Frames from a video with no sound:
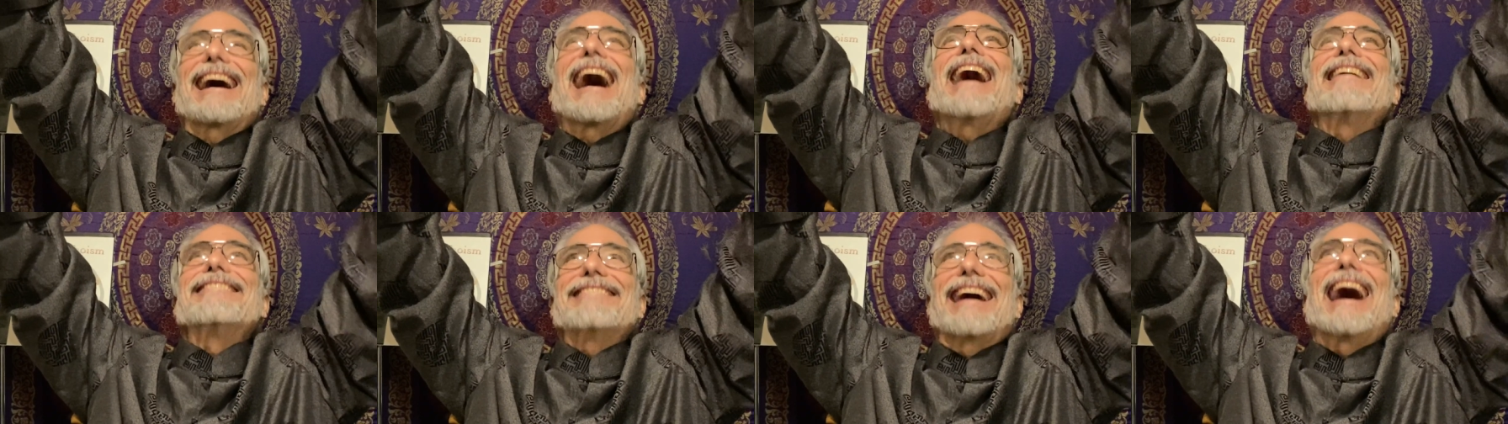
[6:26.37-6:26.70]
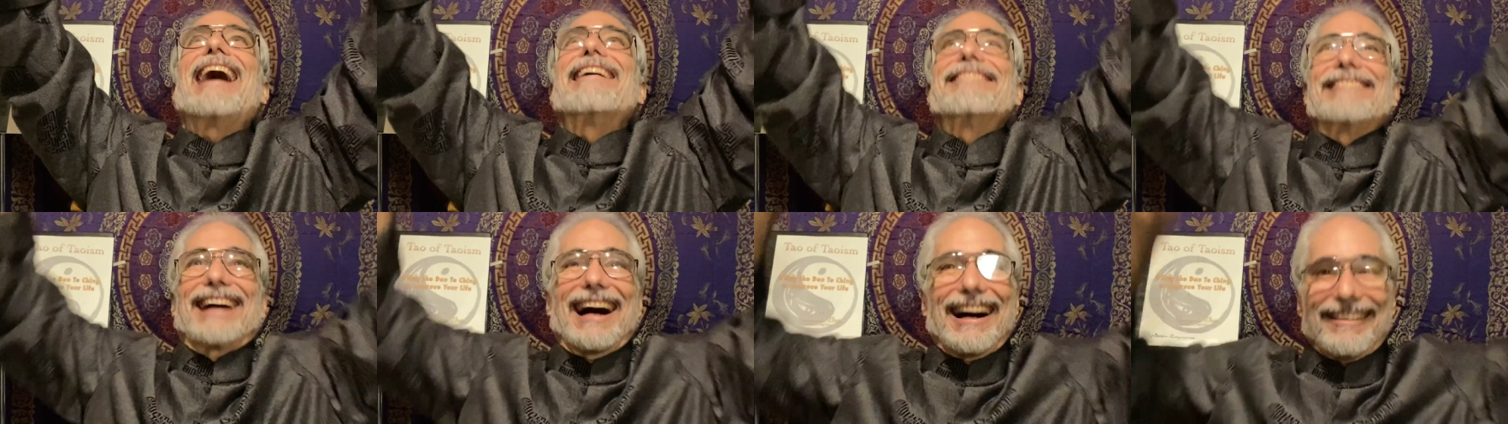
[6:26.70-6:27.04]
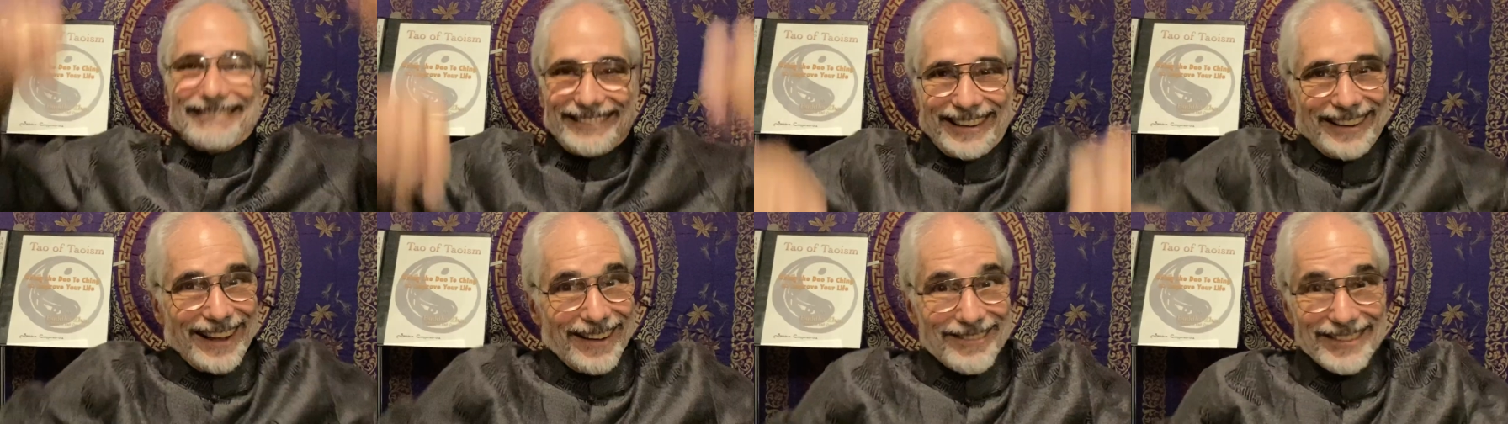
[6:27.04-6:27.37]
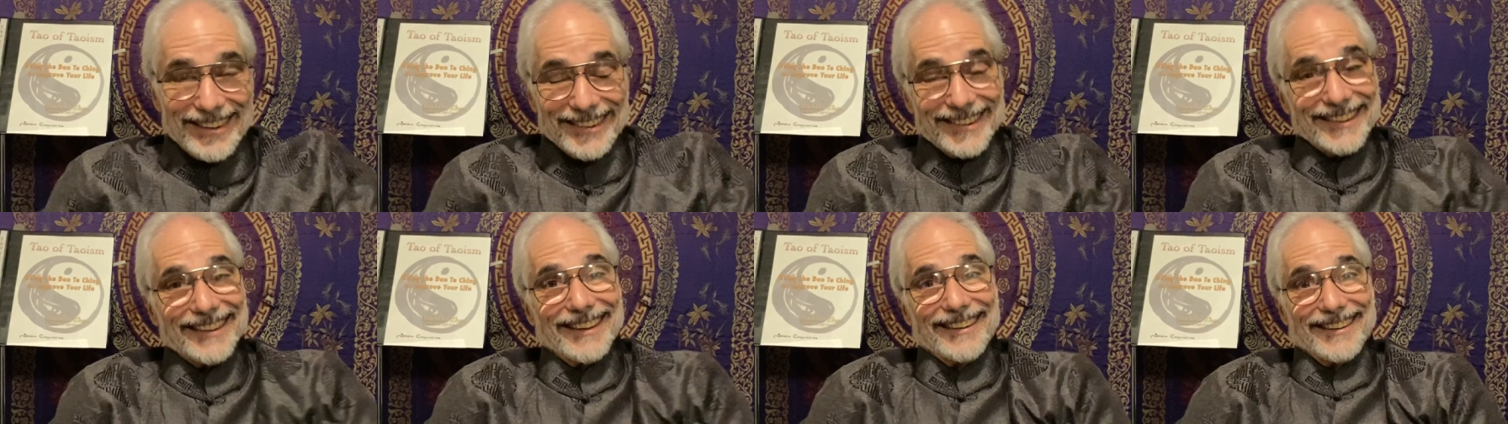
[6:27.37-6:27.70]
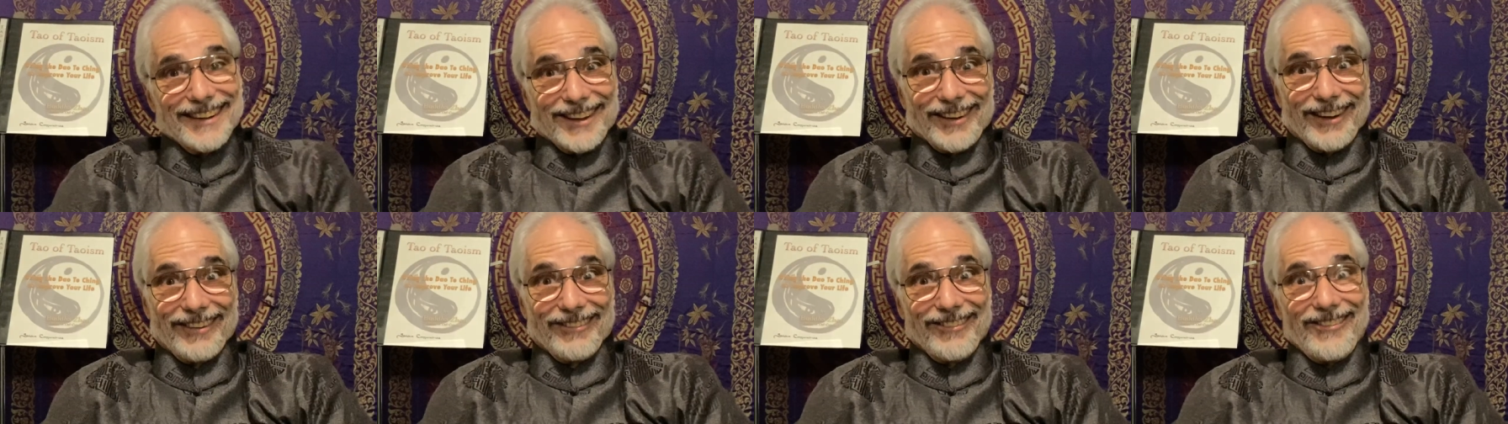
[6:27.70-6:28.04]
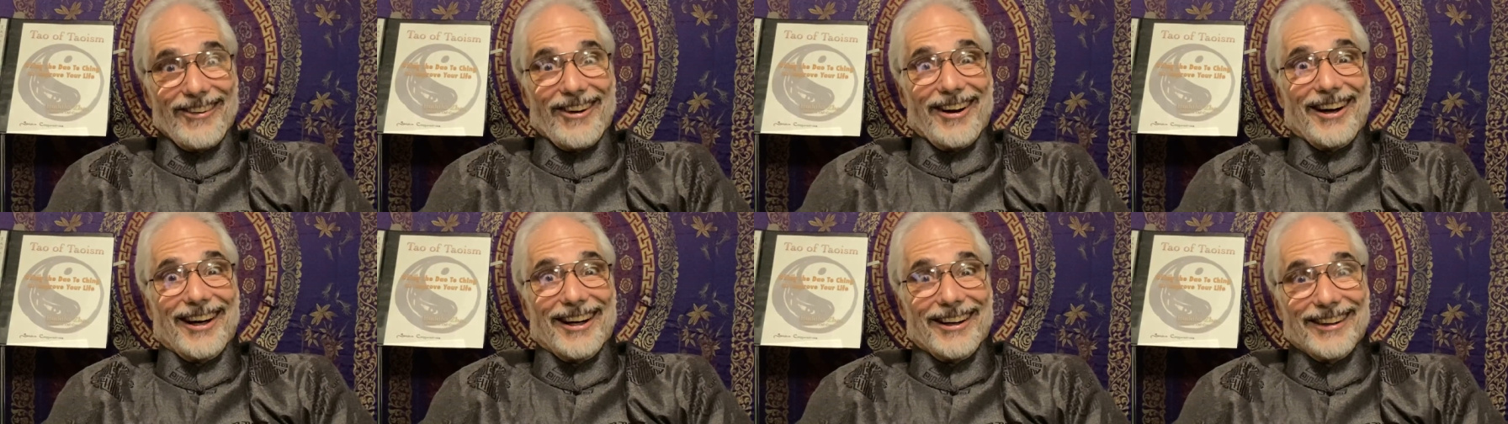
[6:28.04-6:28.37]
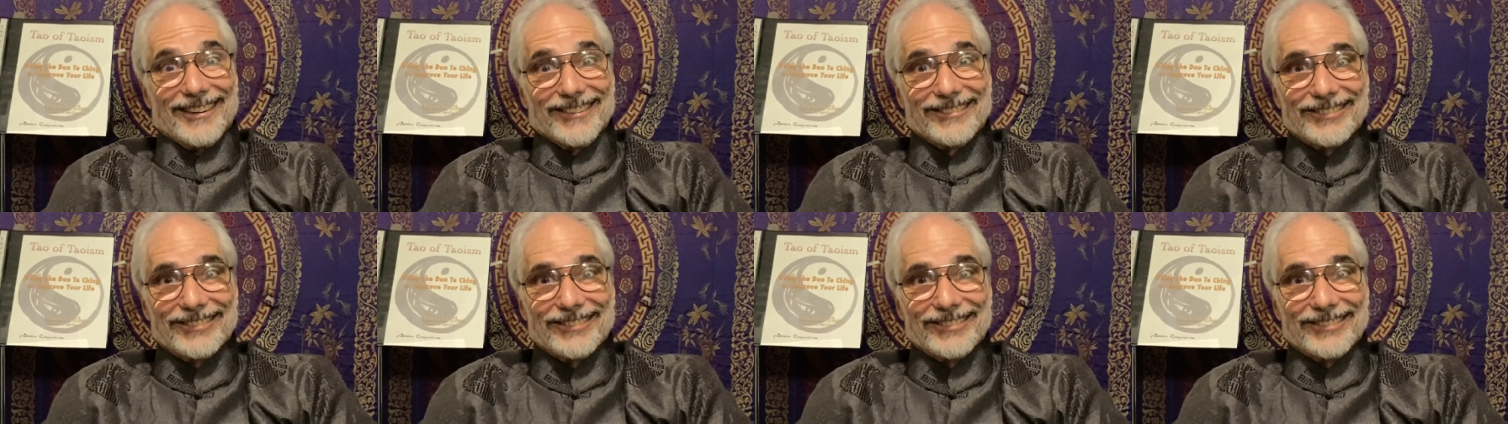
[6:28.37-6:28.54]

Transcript: rah, rah. I was just sitting there going, wow.